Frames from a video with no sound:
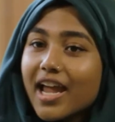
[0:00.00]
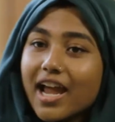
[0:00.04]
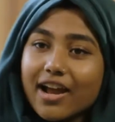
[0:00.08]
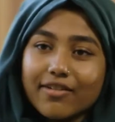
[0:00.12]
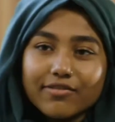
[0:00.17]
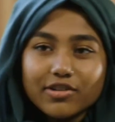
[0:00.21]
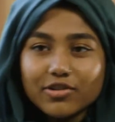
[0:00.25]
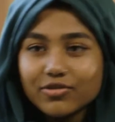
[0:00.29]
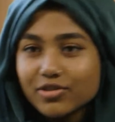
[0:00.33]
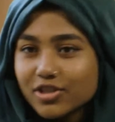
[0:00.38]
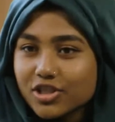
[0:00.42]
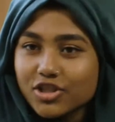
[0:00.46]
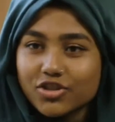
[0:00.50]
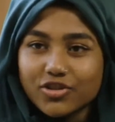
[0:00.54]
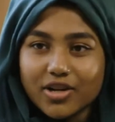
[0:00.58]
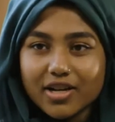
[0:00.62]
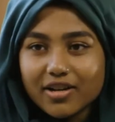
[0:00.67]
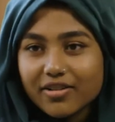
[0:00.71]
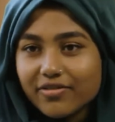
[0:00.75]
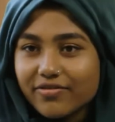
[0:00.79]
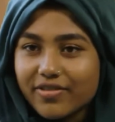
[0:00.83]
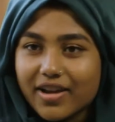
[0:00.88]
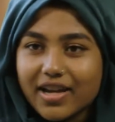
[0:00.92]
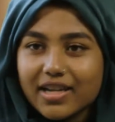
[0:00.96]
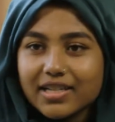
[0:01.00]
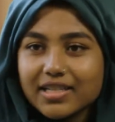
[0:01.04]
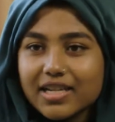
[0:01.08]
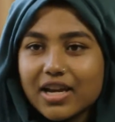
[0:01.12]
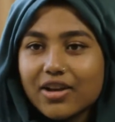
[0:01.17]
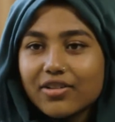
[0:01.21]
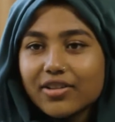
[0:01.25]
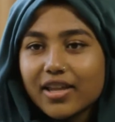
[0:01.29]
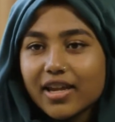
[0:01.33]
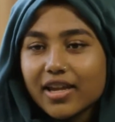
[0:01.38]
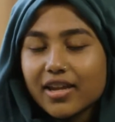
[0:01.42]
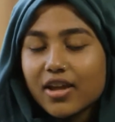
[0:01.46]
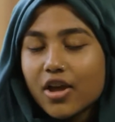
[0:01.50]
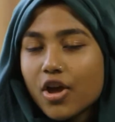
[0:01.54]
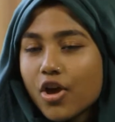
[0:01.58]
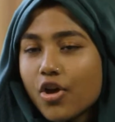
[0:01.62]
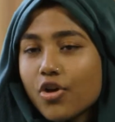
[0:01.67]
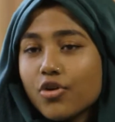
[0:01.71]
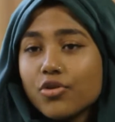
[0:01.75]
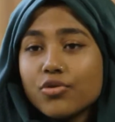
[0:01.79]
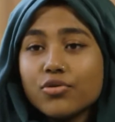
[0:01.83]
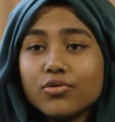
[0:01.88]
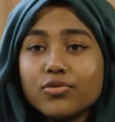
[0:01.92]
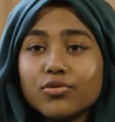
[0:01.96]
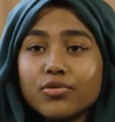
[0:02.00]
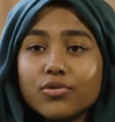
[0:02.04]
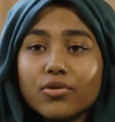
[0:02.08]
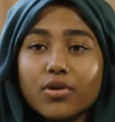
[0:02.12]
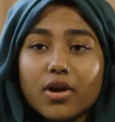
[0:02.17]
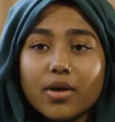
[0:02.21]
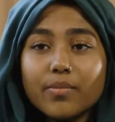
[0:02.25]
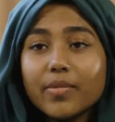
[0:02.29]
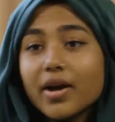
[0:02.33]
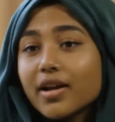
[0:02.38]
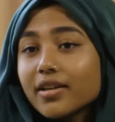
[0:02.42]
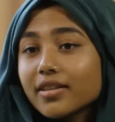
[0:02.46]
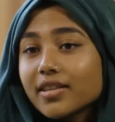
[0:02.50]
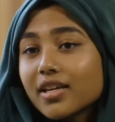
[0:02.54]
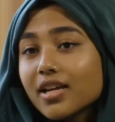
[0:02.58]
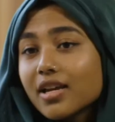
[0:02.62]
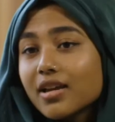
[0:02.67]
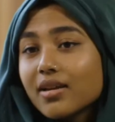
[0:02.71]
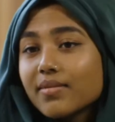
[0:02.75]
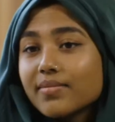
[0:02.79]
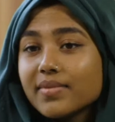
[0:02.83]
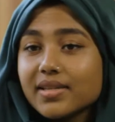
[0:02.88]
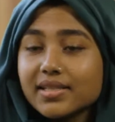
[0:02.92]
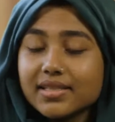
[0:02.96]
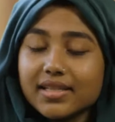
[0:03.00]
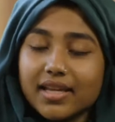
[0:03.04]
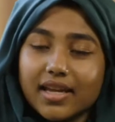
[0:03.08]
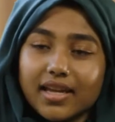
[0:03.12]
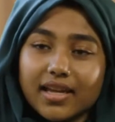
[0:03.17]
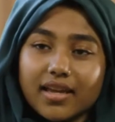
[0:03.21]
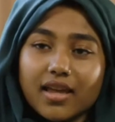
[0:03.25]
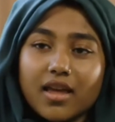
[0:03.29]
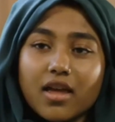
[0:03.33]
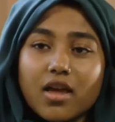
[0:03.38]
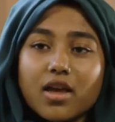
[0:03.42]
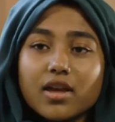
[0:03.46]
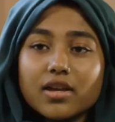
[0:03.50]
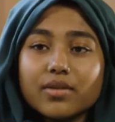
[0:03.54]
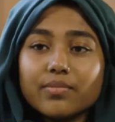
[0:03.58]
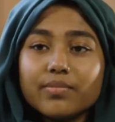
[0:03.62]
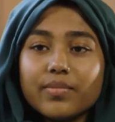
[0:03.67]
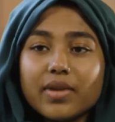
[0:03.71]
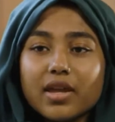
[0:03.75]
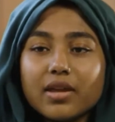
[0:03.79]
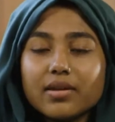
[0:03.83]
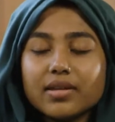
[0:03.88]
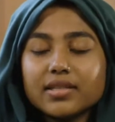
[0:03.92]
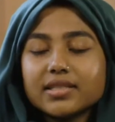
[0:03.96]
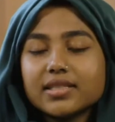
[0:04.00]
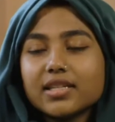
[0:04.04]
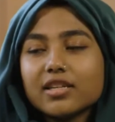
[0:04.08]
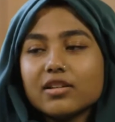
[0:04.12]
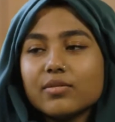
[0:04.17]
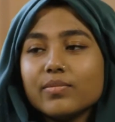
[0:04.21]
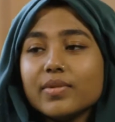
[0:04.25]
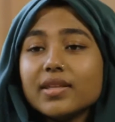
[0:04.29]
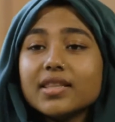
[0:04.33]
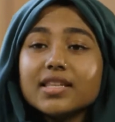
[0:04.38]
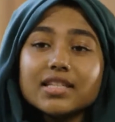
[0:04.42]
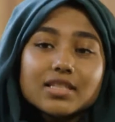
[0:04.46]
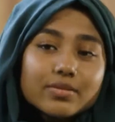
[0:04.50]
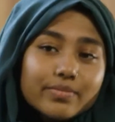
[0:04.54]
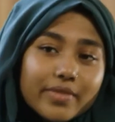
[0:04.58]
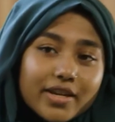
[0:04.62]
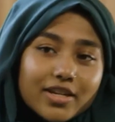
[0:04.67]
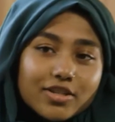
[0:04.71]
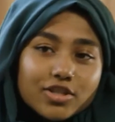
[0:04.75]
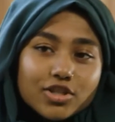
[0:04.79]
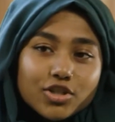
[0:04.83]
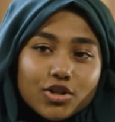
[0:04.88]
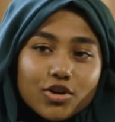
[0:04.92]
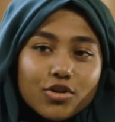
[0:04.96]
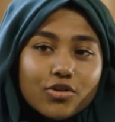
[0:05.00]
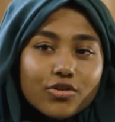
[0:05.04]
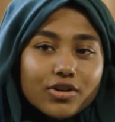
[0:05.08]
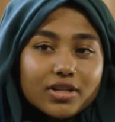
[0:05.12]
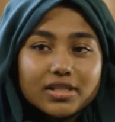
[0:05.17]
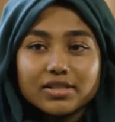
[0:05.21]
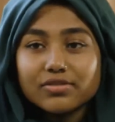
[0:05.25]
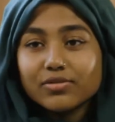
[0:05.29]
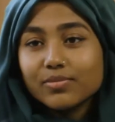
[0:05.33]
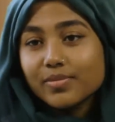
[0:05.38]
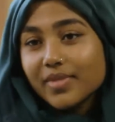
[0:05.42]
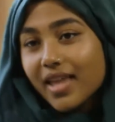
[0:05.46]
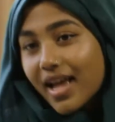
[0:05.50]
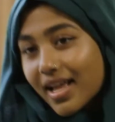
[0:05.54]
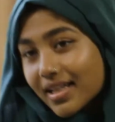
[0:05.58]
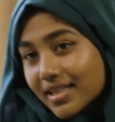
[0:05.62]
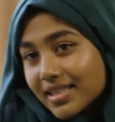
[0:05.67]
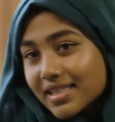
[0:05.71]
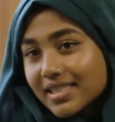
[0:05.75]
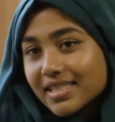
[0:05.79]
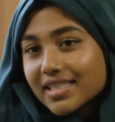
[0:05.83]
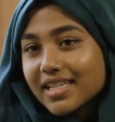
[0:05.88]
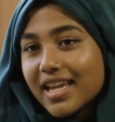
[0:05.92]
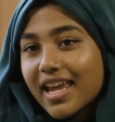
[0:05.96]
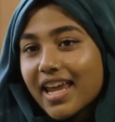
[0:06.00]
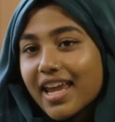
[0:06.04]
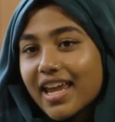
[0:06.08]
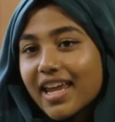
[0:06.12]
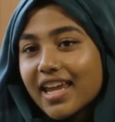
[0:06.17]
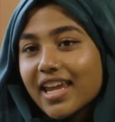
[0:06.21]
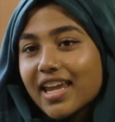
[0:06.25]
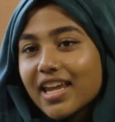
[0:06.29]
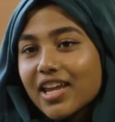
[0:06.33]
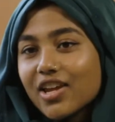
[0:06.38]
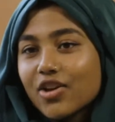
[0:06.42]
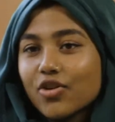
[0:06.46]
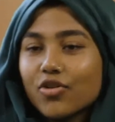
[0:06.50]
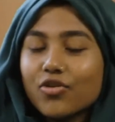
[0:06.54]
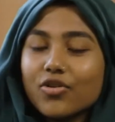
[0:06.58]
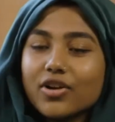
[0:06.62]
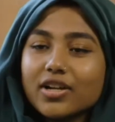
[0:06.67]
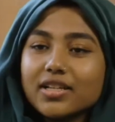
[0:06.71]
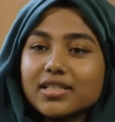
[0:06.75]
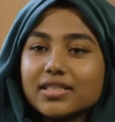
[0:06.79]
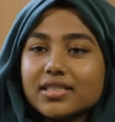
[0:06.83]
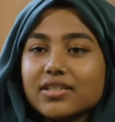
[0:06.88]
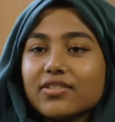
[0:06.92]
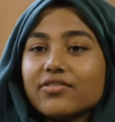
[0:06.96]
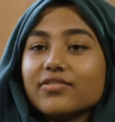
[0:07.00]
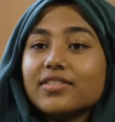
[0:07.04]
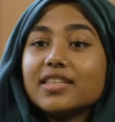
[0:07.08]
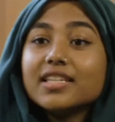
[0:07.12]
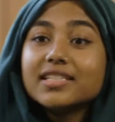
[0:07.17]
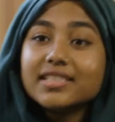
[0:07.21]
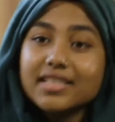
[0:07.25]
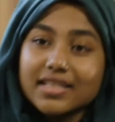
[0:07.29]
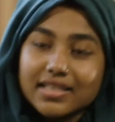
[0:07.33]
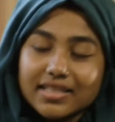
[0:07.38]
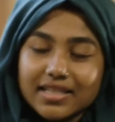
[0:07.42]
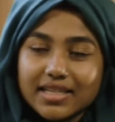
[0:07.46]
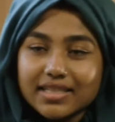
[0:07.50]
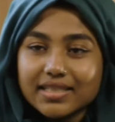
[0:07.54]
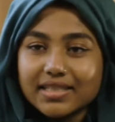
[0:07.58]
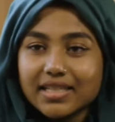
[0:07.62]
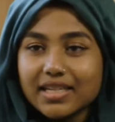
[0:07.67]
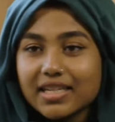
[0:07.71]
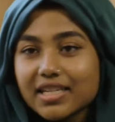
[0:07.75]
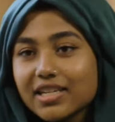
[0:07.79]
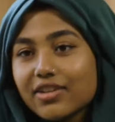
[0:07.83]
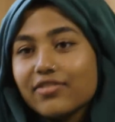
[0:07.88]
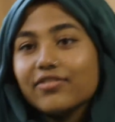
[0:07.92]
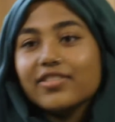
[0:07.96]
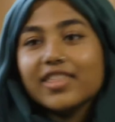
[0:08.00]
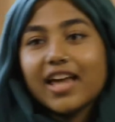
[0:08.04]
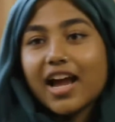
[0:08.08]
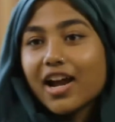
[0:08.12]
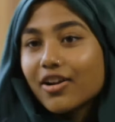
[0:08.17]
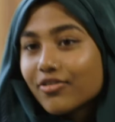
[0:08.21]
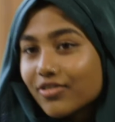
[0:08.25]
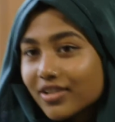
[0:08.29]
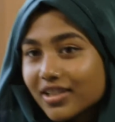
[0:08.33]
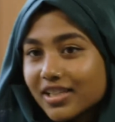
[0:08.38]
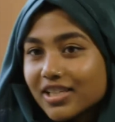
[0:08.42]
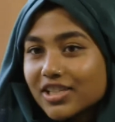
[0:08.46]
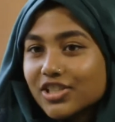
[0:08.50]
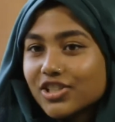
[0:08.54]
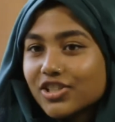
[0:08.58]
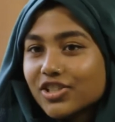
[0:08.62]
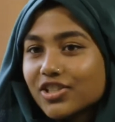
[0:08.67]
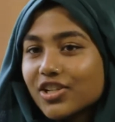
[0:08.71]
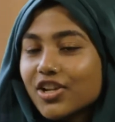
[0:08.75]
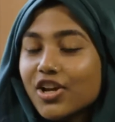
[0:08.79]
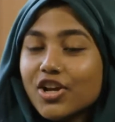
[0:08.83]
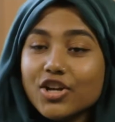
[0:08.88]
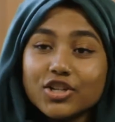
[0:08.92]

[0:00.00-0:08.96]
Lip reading: Everyone's trying to find out like who among them is like is going to be this major, or is from that state, or is of this ethnicity, of that religion.